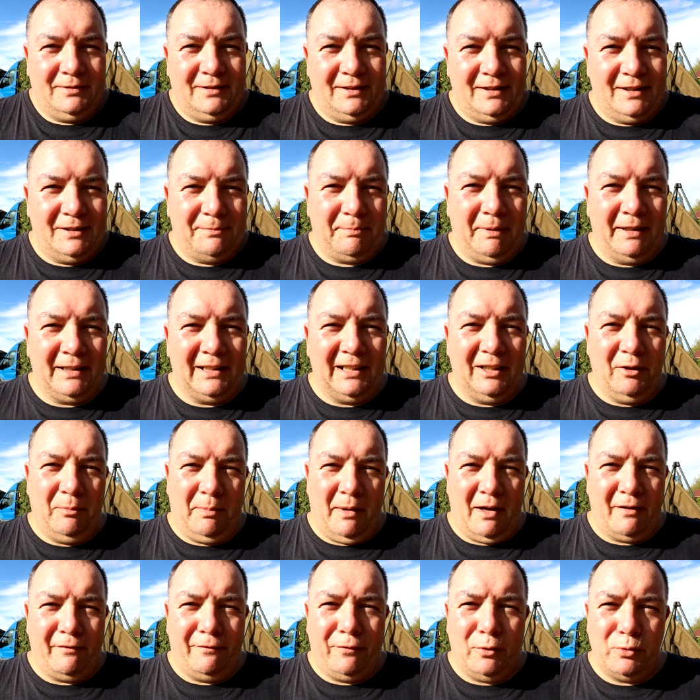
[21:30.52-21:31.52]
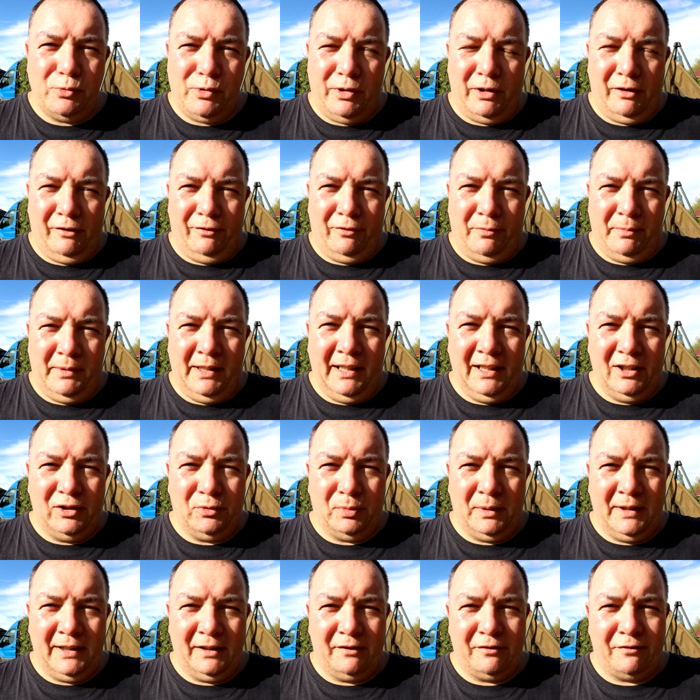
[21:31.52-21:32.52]
it's been a little bit unfortunate for me this
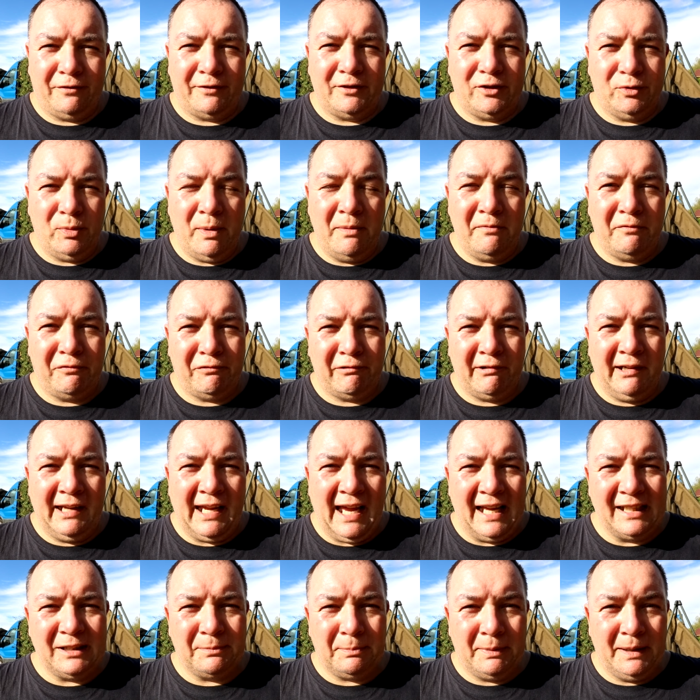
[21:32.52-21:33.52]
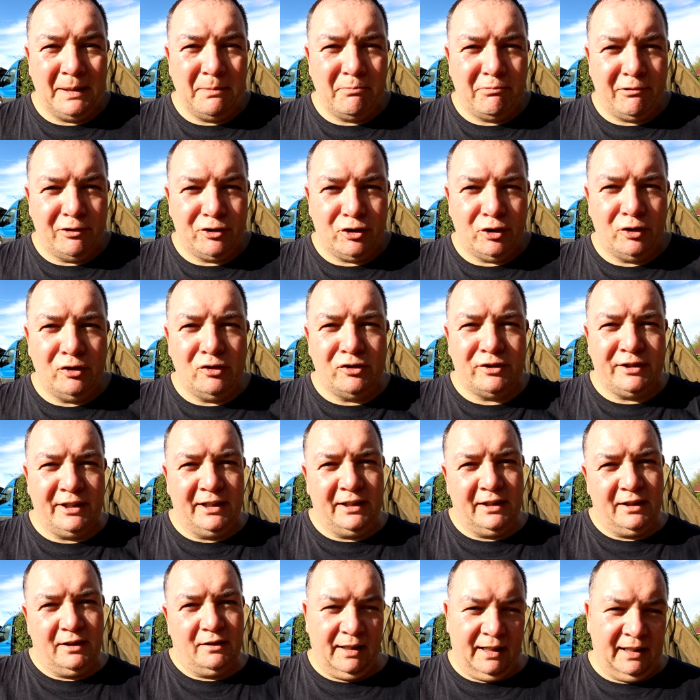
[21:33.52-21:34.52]
week. Swim Free has been
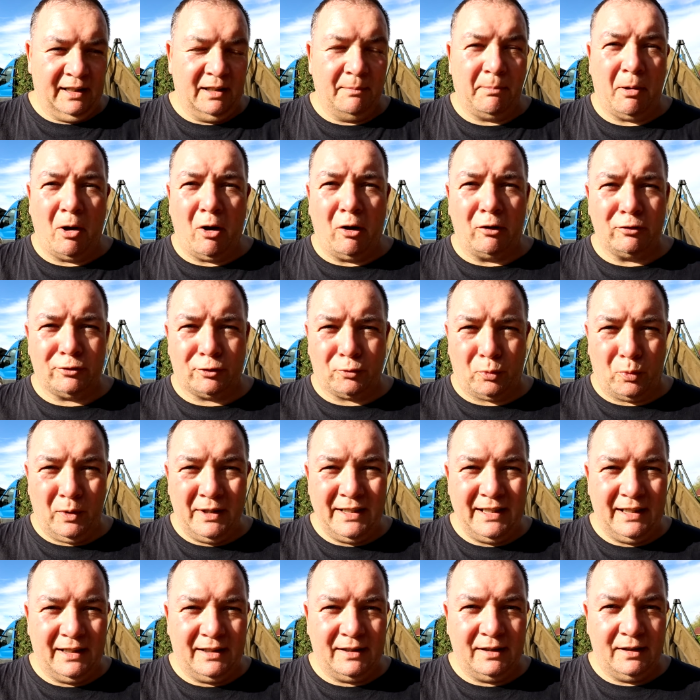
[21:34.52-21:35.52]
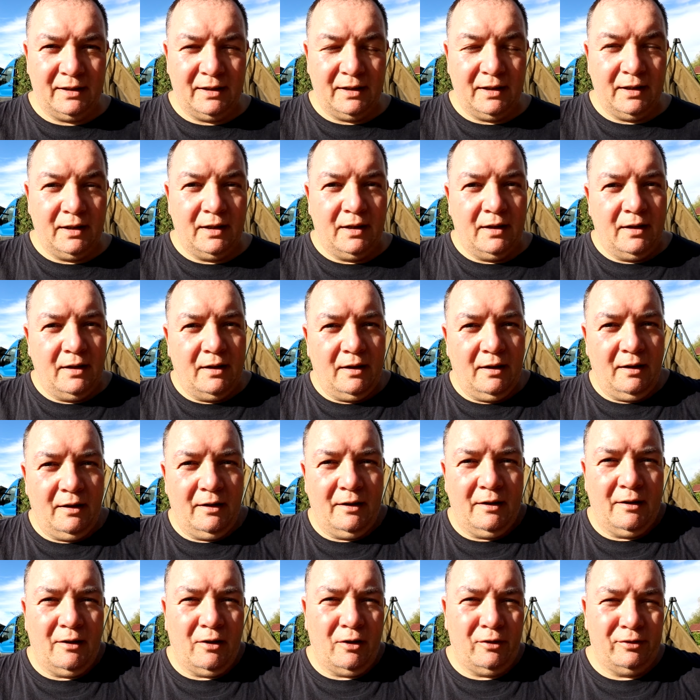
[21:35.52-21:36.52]
producing in the past week.
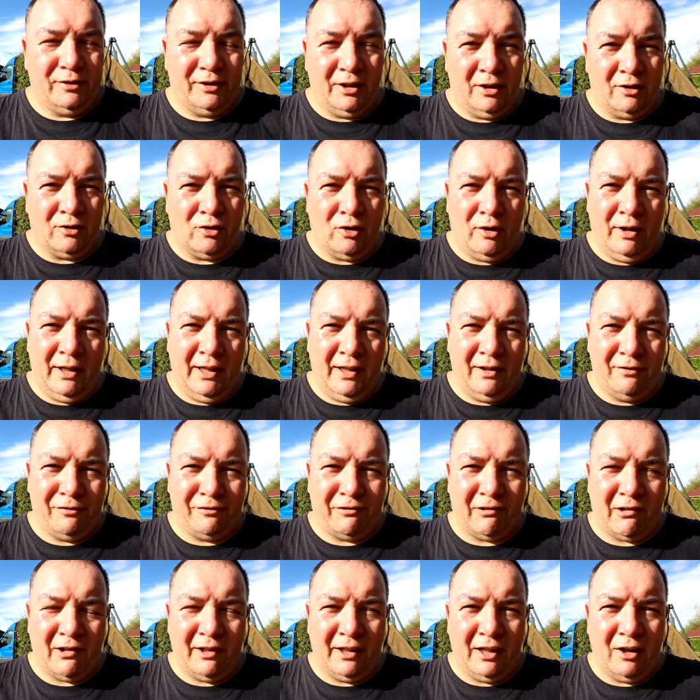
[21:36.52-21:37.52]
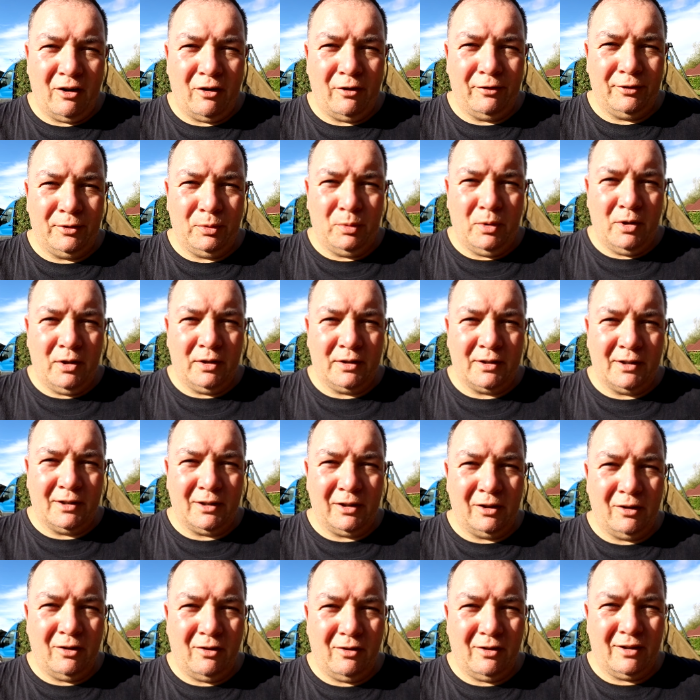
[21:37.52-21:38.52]
Obviously I got here Friday after work
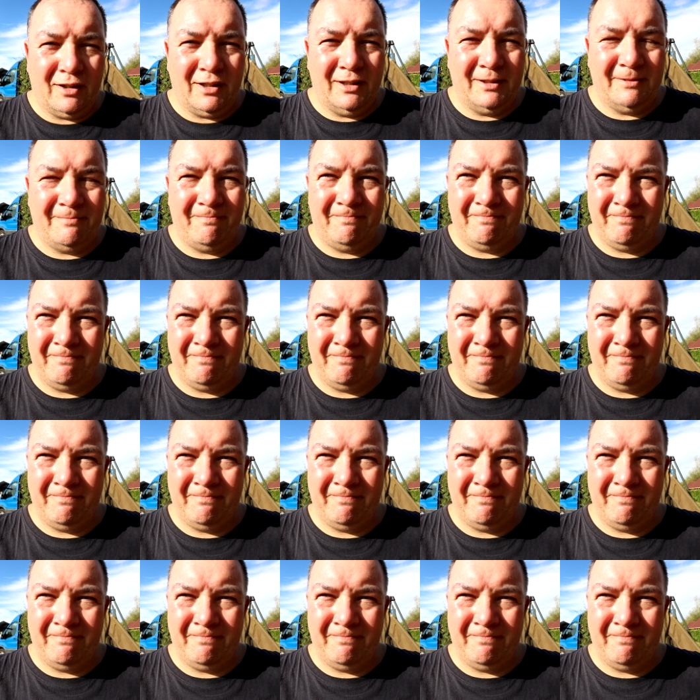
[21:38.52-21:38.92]
o'clock.